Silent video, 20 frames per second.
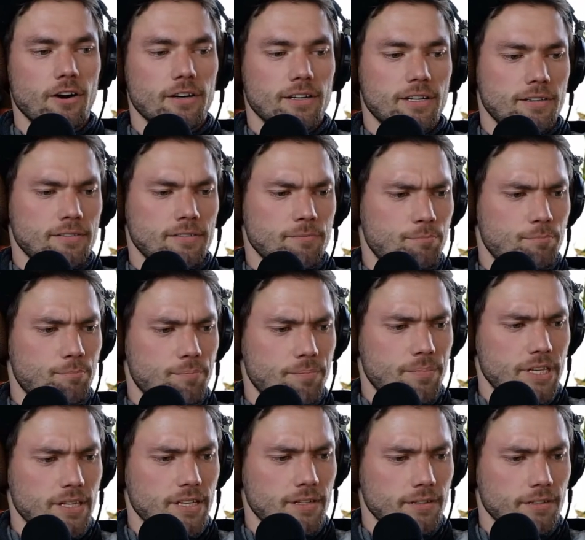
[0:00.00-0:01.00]
art can
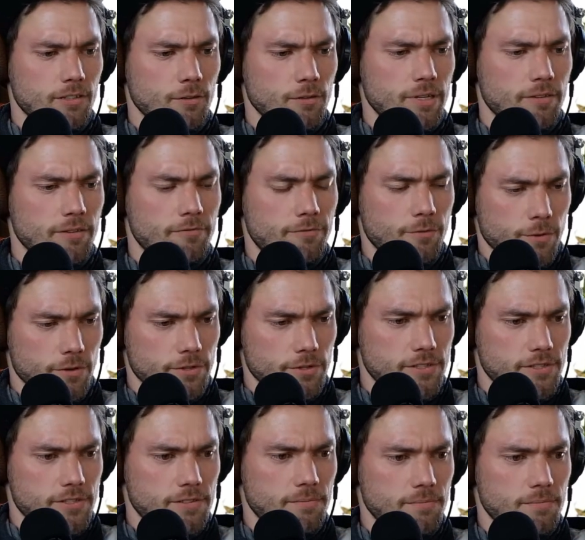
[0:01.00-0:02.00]
be a little bit
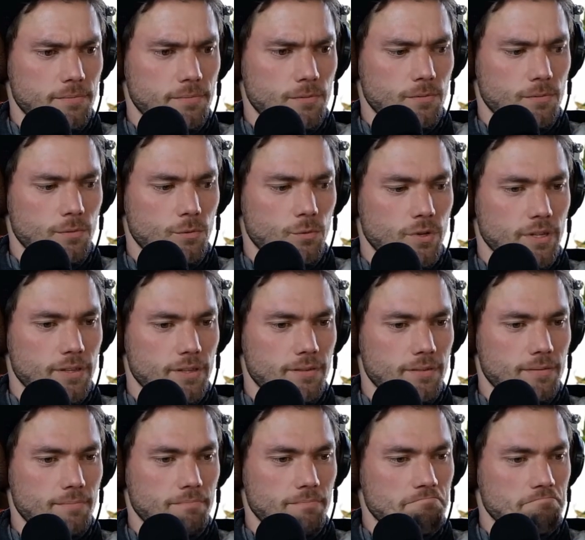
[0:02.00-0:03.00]
forced
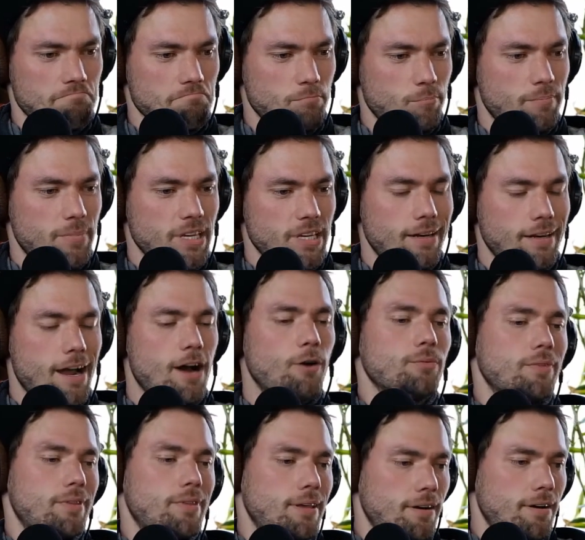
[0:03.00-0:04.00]
with being
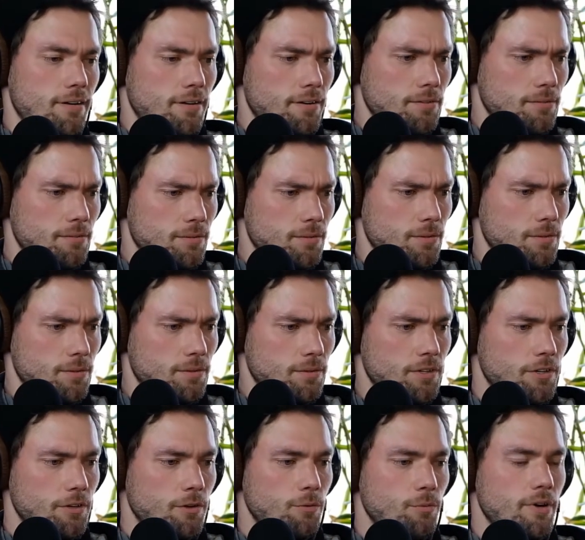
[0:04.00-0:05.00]
out there,
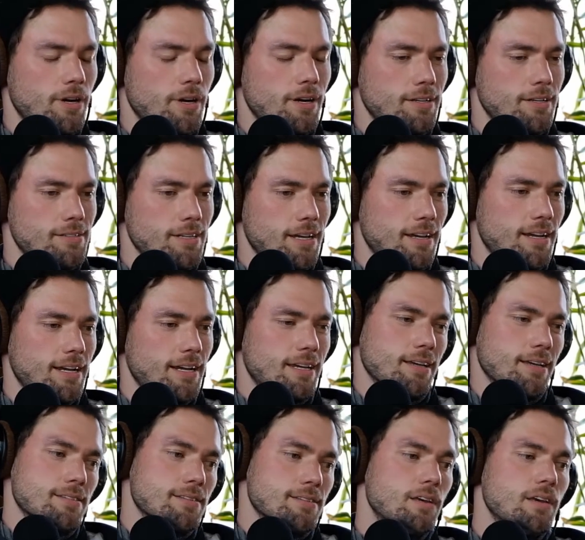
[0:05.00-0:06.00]
whereas
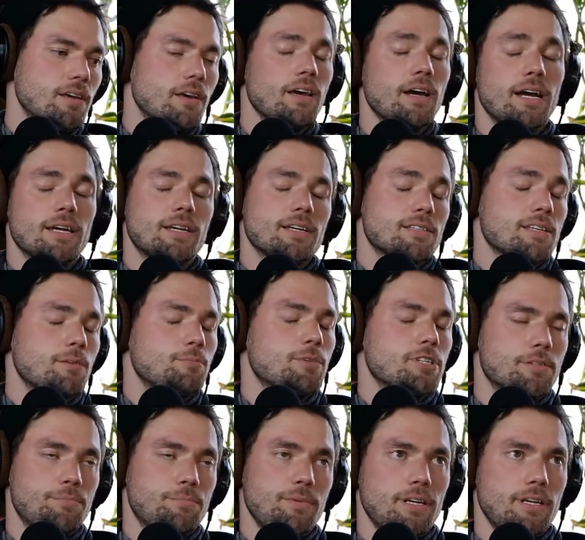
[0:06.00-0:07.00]
I guess
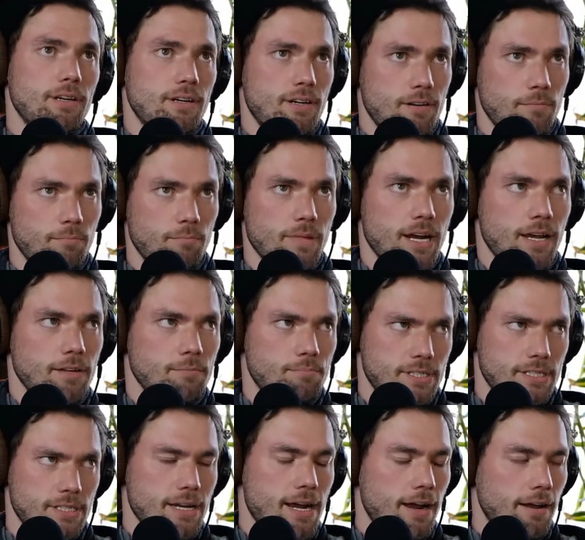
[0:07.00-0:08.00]
I'm just speaking on
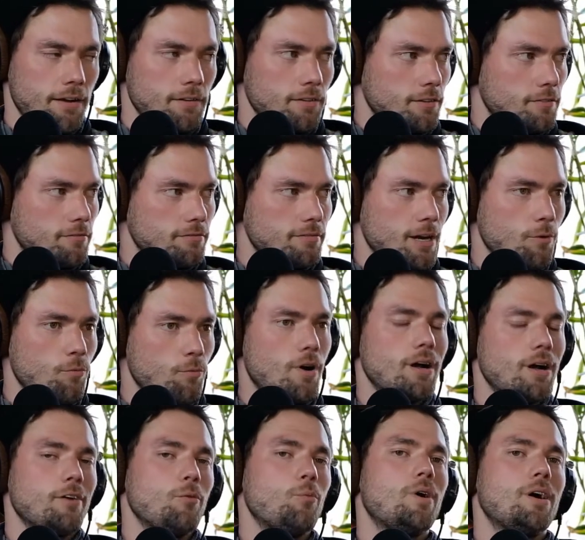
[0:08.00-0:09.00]
my style of I
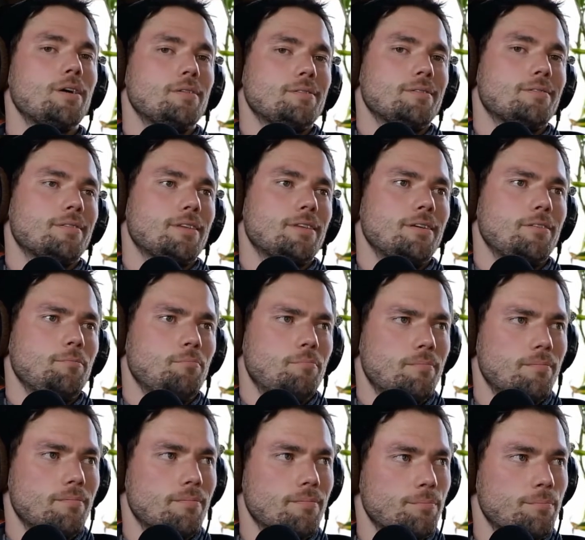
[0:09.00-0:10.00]
want
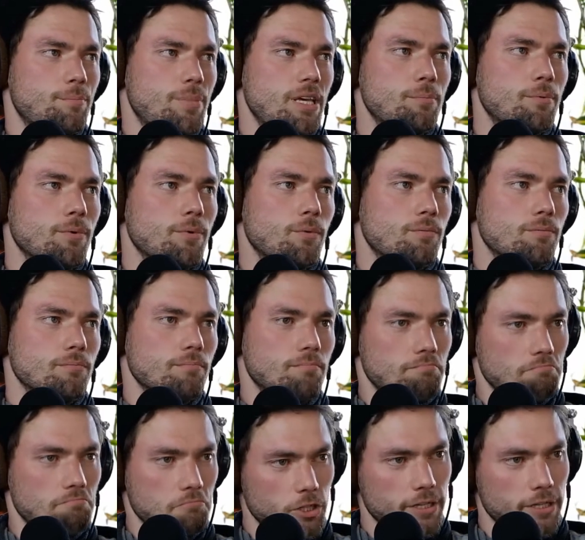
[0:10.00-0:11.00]
the people
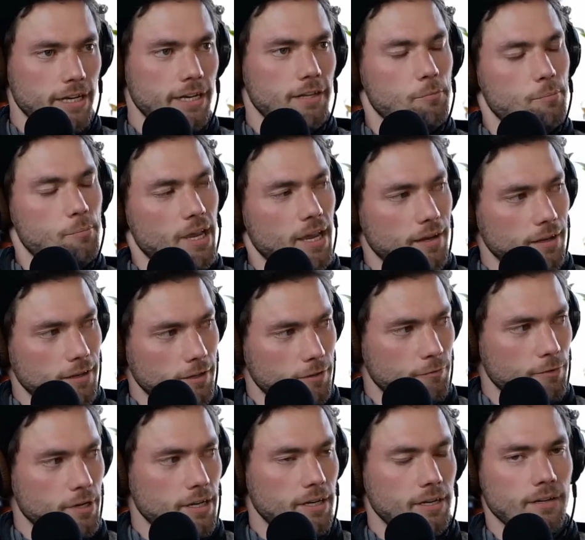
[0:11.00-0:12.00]
looking at the
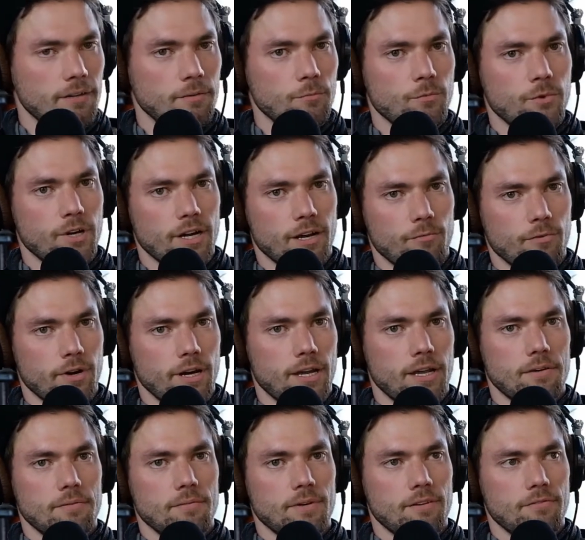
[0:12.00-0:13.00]
painting and reading what I
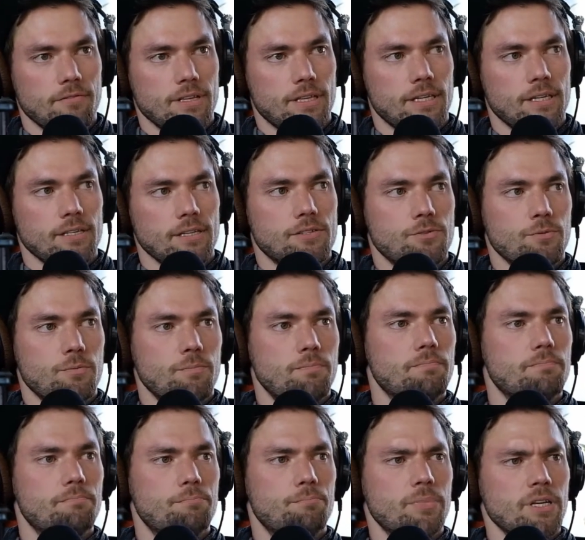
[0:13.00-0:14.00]
write and everything to
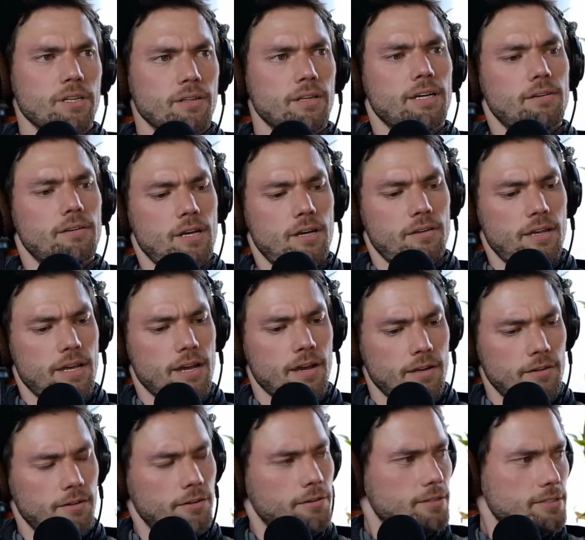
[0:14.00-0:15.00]
be like, hell
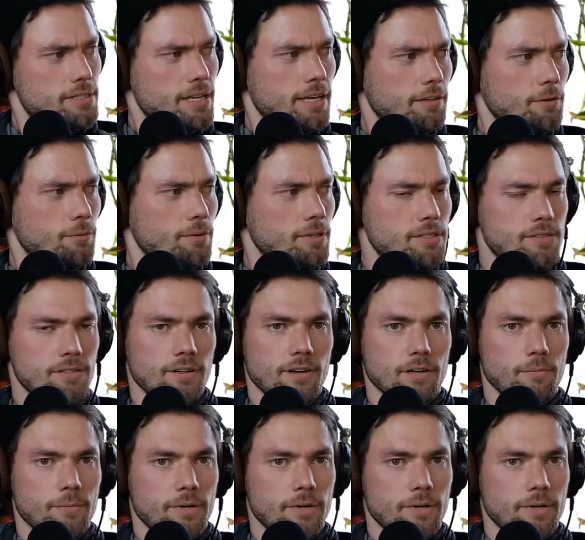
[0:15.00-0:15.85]
yeah, I know exactly what he's